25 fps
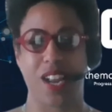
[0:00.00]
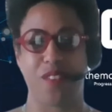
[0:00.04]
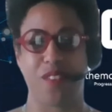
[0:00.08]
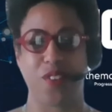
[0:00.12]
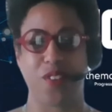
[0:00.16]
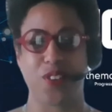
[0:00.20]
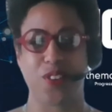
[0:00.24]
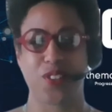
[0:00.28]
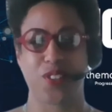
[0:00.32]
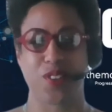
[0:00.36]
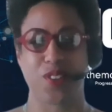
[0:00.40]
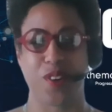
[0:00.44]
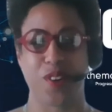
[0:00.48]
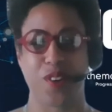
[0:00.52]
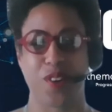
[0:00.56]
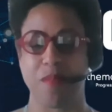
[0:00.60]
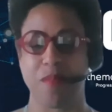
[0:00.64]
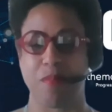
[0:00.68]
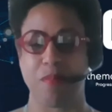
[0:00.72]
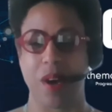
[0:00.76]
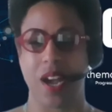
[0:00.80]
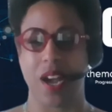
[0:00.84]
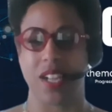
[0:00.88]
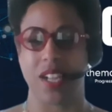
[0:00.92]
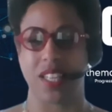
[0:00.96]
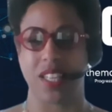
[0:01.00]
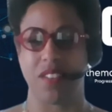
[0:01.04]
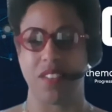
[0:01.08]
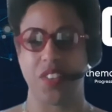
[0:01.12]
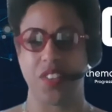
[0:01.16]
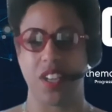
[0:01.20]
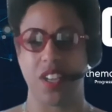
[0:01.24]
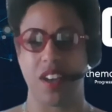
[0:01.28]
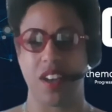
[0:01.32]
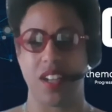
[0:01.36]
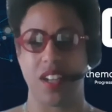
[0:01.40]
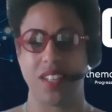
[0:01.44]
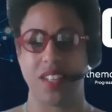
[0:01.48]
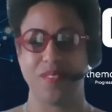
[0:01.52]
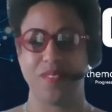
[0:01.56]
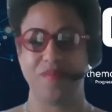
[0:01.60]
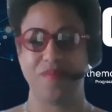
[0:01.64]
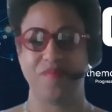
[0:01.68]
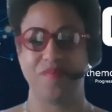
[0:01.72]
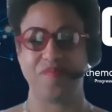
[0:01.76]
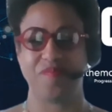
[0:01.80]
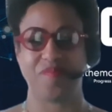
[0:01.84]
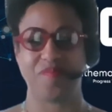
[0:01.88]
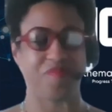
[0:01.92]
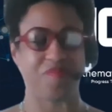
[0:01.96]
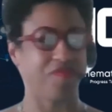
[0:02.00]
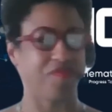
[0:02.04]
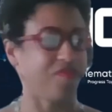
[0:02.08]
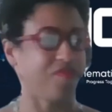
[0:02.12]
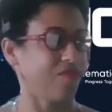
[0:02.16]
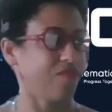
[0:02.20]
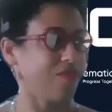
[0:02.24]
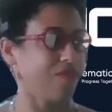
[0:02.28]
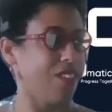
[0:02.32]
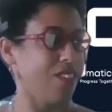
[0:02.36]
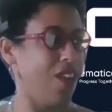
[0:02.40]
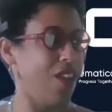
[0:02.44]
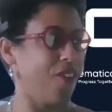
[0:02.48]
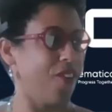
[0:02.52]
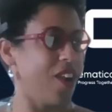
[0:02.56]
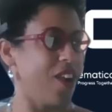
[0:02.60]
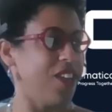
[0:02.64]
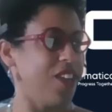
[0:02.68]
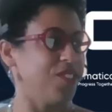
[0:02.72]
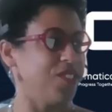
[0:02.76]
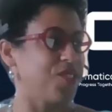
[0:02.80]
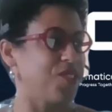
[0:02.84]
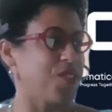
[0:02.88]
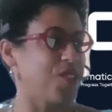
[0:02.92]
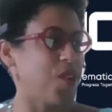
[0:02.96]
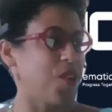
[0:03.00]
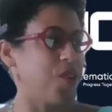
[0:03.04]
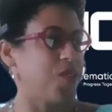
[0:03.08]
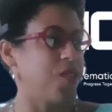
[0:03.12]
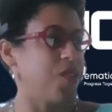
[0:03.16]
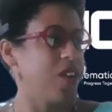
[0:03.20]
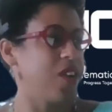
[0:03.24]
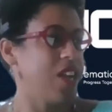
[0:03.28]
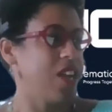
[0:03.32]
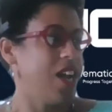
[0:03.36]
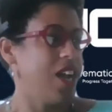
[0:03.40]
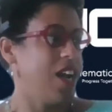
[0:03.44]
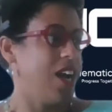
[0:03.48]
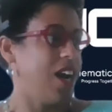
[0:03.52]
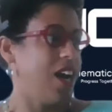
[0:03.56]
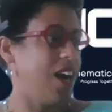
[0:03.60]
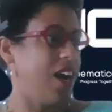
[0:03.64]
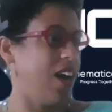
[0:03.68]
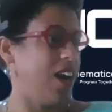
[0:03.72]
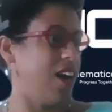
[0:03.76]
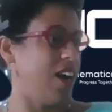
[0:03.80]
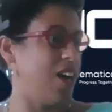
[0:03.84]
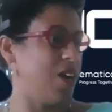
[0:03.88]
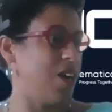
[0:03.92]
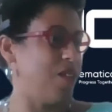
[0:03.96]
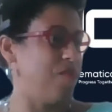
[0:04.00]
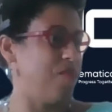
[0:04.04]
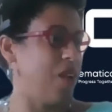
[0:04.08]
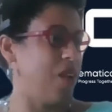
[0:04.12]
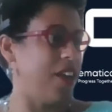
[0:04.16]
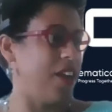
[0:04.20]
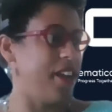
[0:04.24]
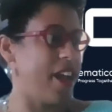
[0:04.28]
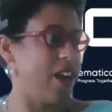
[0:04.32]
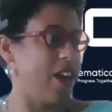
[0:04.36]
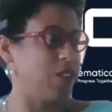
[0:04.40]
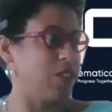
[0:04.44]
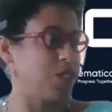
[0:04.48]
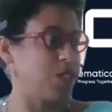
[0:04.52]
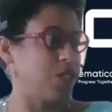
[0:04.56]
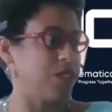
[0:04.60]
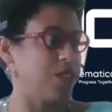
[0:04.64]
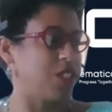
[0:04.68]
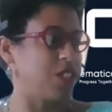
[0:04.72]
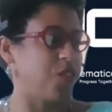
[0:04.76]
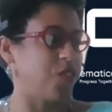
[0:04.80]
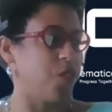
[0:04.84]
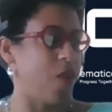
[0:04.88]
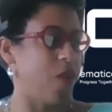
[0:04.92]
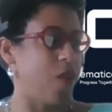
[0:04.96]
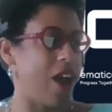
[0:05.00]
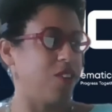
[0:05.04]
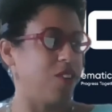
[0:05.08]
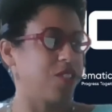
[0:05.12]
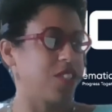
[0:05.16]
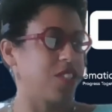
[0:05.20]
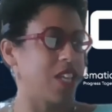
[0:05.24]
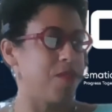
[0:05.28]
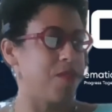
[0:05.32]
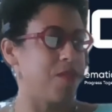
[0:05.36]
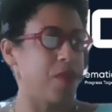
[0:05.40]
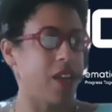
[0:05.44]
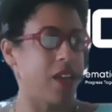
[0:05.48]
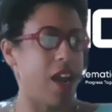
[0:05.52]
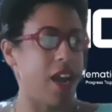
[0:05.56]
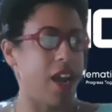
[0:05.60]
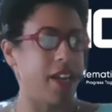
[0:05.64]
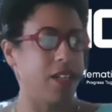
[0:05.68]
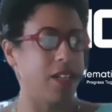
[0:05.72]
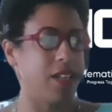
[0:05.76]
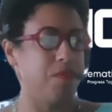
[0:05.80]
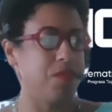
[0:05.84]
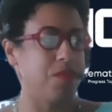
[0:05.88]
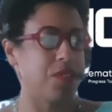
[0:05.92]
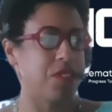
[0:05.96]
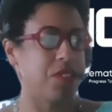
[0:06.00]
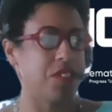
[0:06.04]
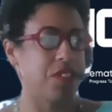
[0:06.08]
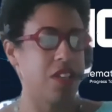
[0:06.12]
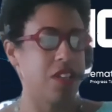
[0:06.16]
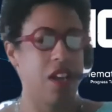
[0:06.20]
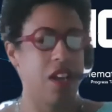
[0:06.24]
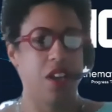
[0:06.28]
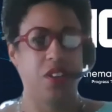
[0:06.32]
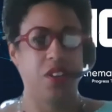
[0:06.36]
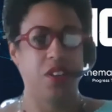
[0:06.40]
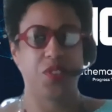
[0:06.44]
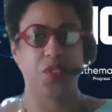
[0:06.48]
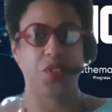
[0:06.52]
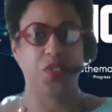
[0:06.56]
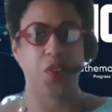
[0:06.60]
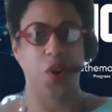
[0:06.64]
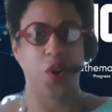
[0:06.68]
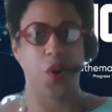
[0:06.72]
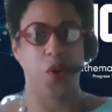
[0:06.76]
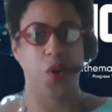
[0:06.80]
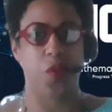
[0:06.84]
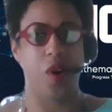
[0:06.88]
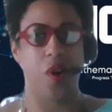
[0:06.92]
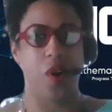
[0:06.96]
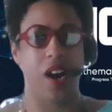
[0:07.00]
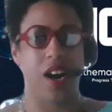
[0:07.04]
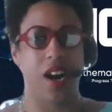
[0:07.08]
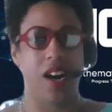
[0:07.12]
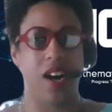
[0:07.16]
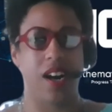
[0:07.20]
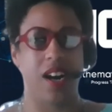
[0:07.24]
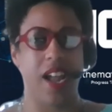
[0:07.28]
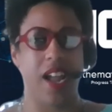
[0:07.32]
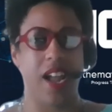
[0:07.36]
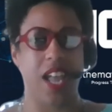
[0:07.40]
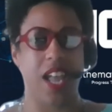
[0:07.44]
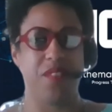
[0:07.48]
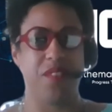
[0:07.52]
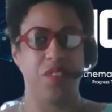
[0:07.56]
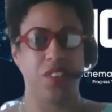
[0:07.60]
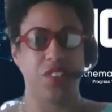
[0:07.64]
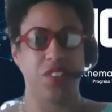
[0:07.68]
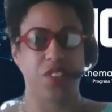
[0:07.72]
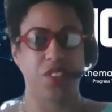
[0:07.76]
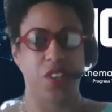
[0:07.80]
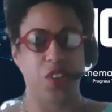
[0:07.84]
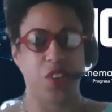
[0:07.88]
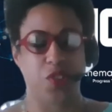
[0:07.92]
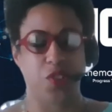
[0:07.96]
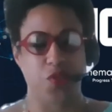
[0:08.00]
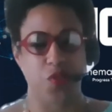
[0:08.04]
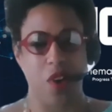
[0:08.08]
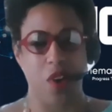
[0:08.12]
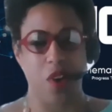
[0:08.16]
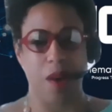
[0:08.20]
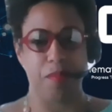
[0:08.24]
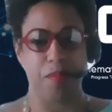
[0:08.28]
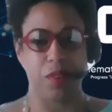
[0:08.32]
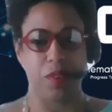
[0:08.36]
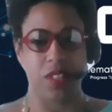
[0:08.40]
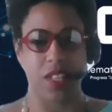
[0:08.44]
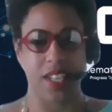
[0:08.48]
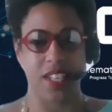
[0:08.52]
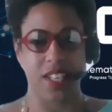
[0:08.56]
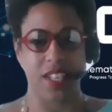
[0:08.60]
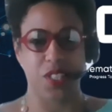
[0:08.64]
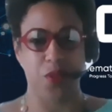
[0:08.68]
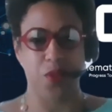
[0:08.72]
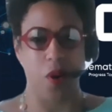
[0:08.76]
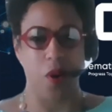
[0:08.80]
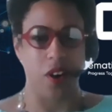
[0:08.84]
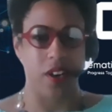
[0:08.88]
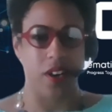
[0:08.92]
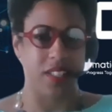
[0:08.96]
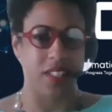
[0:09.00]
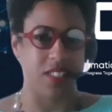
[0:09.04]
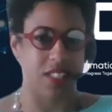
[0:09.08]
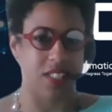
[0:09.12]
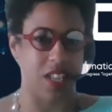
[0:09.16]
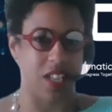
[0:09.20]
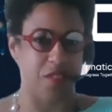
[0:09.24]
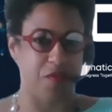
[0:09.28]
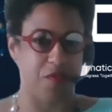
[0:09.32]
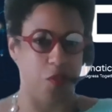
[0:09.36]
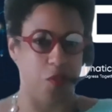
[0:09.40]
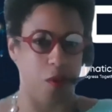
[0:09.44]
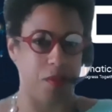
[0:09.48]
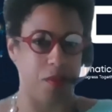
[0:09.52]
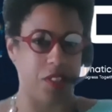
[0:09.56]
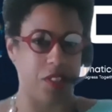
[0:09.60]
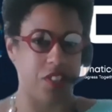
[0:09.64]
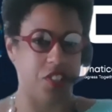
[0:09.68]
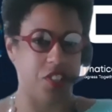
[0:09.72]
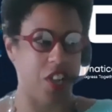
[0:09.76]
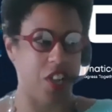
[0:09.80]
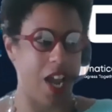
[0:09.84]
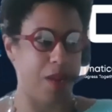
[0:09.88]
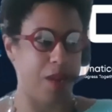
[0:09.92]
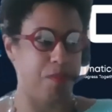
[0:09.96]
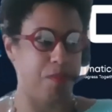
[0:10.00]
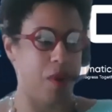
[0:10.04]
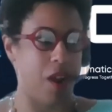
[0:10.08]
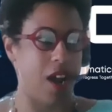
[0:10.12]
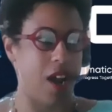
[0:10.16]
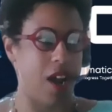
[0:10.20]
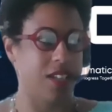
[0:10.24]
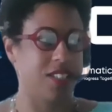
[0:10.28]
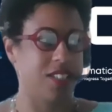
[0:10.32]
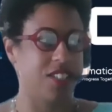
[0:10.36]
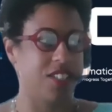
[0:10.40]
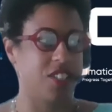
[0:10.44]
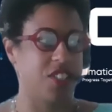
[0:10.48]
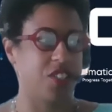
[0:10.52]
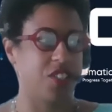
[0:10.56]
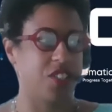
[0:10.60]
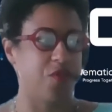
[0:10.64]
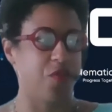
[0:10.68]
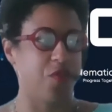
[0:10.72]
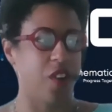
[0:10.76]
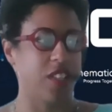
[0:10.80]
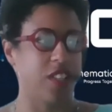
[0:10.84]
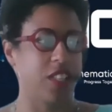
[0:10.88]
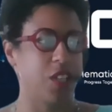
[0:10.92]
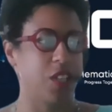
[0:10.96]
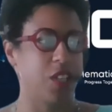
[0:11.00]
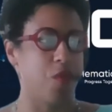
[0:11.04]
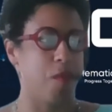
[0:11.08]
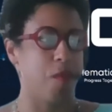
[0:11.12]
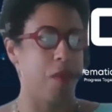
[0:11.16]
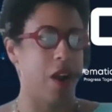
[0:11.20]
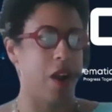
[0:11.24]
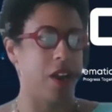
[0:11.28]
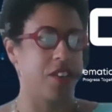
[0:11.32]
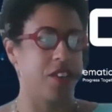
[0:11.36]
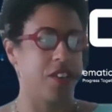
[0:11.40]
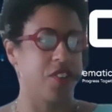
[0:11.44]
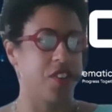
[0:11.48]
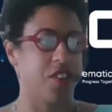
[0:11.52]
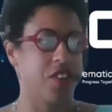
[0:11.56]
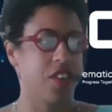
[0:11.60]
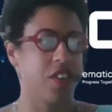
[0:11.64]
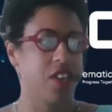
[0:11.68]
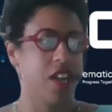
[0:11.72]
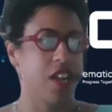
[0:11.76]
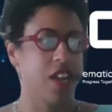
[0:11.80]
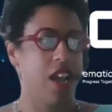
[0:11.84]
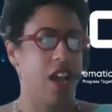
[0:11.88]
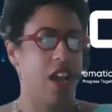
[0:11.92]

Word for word: Anniversary by Giveon. All right. So, um, announcements, a few housekeeping items. So uh, Ava is going to drop a link to our consent form in the chat box, just a friendly reminder.